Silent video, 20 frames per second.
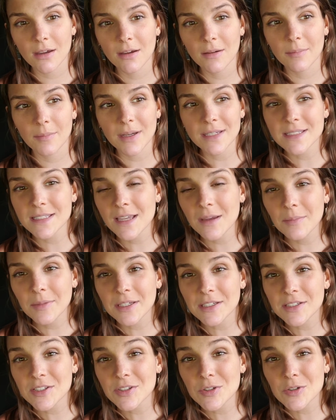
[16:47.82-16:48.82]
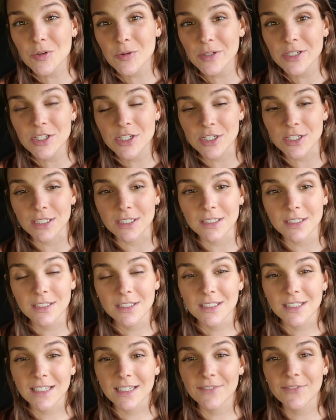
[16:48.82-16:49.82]
my tummy is squishy.
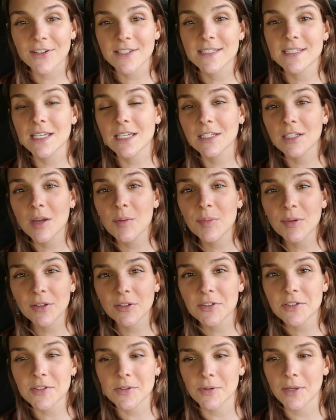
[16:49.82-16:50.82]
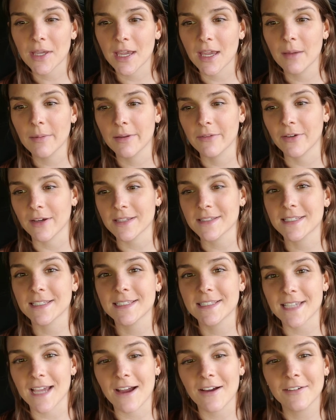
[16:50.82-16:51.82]
Like, if I stand up, it looks okay, but if I
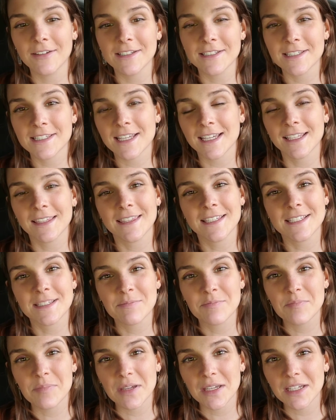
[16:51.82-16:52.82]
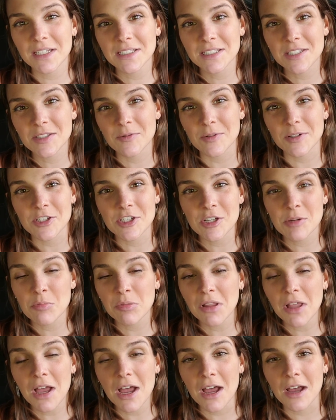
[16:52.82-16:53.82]
sit down, it's like this big squishy
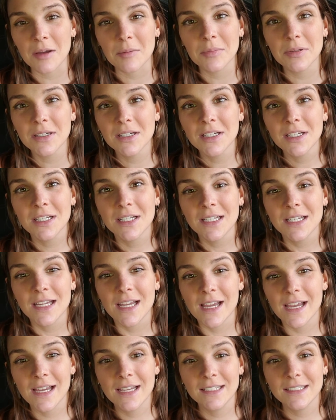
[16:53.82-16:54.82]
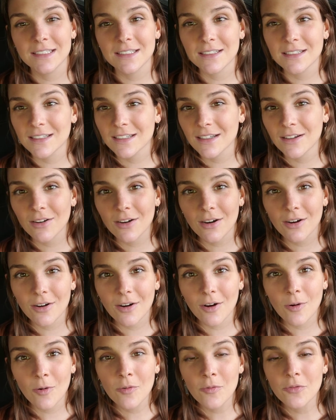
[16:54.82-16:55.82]
blob. And
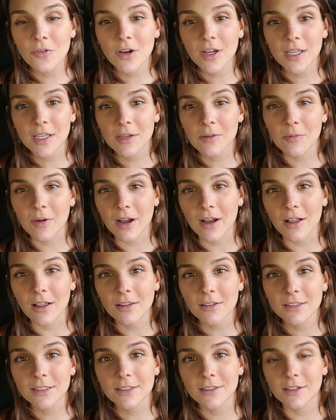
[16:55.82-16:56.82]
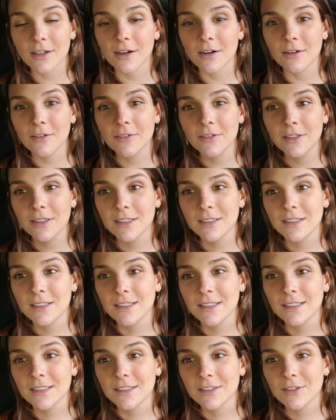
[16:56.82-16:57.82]
oh fucking well, you know,
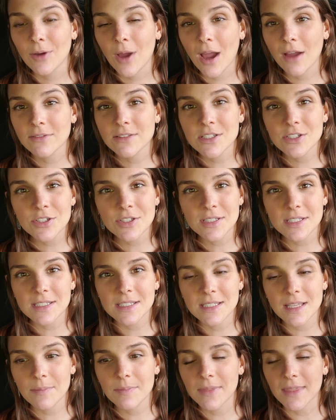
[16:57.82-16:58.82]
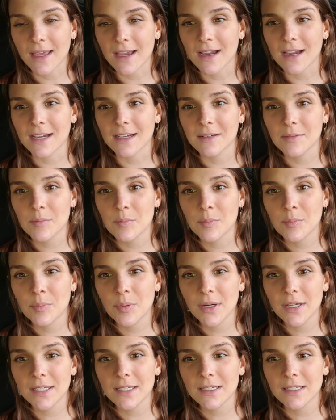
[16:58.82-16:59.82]
you have to just accept that.
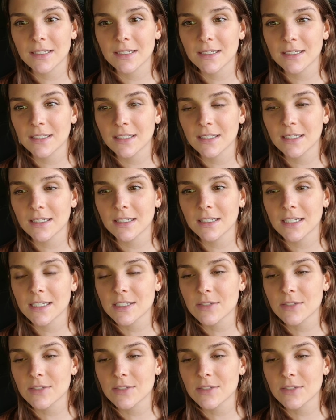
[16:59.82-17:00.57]
But as